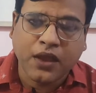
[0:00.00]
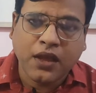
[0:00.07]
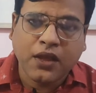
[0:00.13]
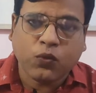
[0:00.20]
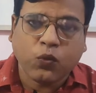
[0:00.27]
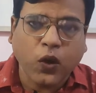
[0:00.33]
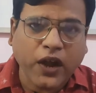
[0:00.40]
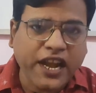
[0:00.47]

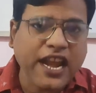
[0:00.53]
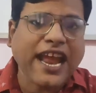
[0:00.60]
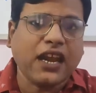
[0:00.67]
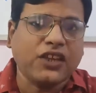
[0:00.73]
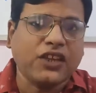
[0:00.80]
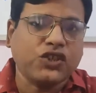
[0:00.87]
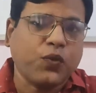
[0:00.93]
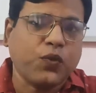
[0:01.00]
Written
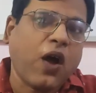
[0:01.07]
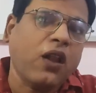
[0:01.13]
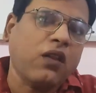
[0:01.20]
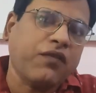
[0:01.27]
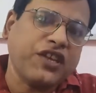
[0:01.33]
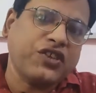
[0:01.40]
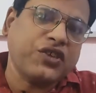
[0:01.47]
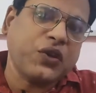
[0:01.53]
English, we
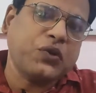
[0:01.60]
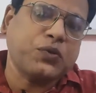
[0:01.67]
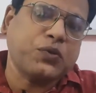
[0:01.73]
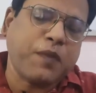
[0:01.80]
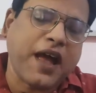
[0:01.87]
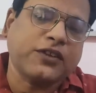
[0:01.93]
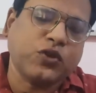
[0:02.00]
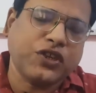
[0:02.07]
always use
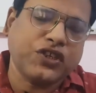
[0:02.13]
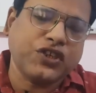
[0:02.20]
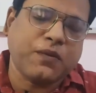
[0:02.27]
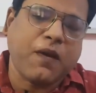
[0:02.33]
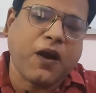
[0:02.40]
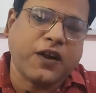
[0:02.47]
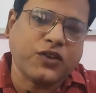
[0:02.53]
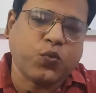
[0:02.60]
punctuation
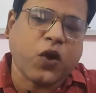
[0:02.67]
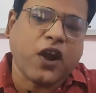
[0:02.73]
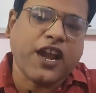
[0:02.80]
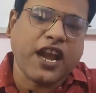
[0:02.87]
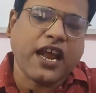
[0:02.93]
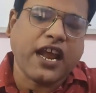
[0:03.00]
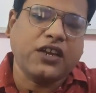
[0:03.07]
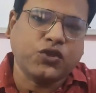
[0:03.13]
marks. Written
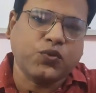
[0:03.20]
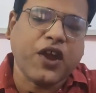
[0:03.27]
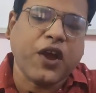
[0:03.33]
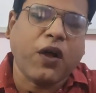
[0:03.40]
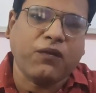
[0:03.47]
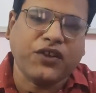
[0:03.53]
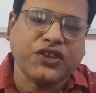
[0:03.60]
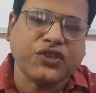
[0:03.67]
English, we
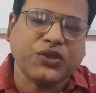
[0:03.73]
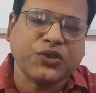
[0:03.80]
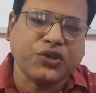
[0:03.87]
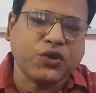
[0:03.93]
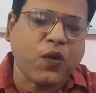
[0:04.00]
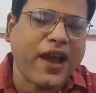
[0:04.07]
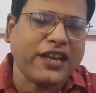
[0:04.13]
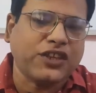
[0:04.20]
always use
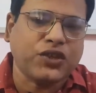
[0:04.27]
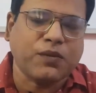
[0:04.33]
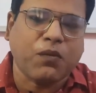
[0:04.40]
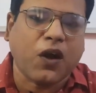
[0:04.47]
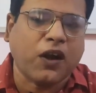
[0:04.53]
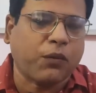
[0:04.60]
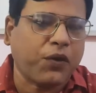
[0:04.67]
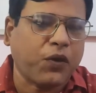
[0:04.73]
question
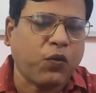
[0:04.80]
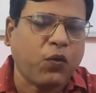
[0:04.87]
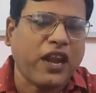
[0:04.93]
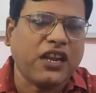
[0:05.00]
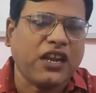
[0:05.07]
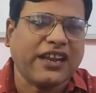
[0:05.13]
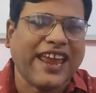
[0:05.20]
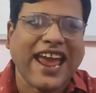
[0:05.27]
mark. But
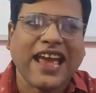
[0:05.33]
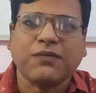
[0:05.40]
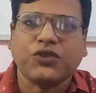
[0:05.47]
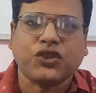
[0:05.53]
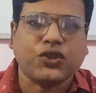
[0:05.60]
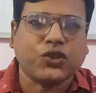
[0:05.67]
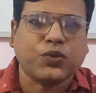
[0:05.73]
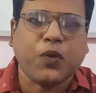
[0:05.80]
when it
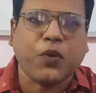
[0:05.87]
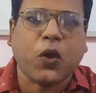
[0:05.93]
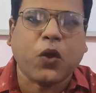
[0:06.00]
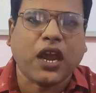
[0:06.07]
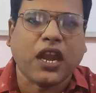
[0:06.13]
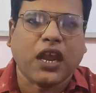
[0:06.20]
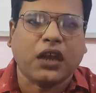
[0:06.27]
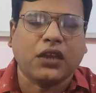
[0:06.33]
comes to
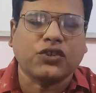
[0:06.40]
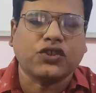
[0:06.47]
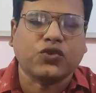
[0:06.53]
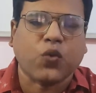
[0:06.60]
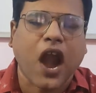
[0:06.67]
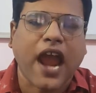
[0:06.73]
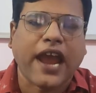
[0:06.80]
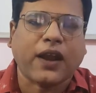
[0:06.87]
spoken English
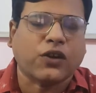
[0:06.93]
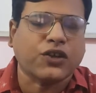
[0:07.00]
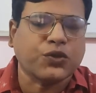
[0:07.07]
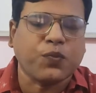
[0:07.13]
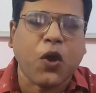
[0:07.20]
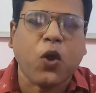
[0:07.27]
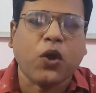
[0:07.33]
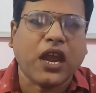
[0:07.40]
track or
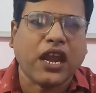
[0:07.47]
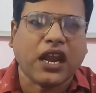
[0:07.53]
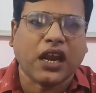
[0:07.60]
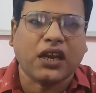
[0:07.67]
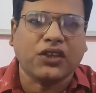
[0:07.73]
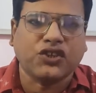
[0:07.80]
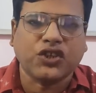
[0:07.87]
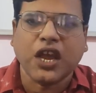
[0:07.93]
spoken
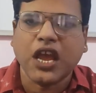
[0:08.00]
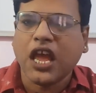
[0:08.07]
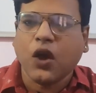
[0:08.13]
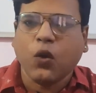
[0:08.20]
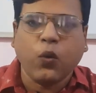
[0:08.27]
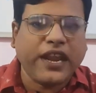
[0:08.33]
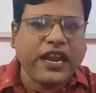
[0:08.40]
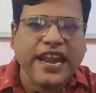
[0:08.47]
English,
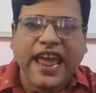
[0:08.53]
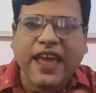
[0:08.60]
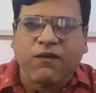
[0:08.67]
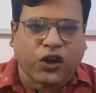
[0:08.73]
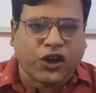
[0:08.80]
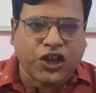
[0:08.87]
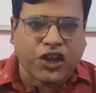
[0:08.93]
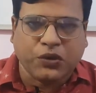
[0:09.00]
we
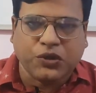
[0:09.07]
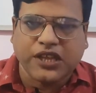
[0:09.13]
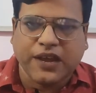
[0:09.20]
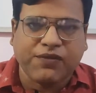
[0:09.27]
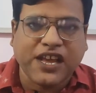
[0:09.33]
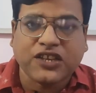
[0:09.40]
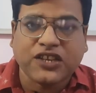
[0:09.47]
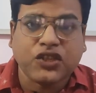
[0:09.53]
never use
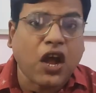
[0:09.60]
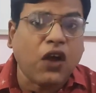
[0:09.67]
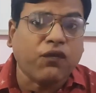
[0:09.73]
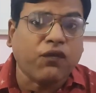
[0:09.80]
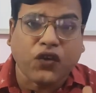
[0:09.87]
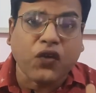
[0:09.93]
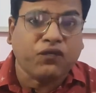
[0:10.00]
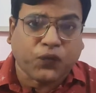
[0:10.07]
them. There's no
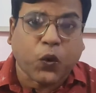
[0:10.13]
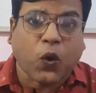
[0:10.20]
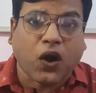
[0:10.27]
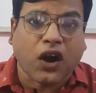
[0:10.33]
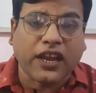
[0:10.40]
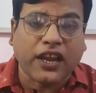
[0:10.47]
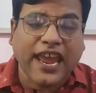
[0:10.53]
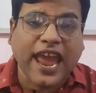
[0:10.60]
room
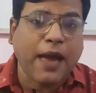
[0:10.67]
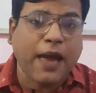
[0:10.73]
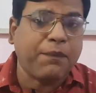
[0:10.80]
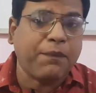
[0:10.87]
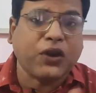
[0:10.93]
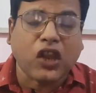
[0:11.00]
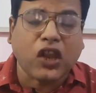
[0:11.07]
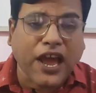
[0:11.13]
for
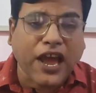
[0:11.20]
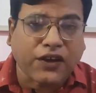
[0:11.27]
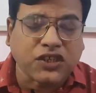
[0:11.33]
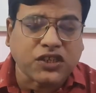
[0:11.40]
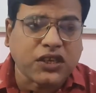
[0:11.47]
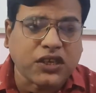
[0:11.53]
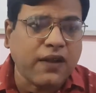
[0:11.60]
capital letters.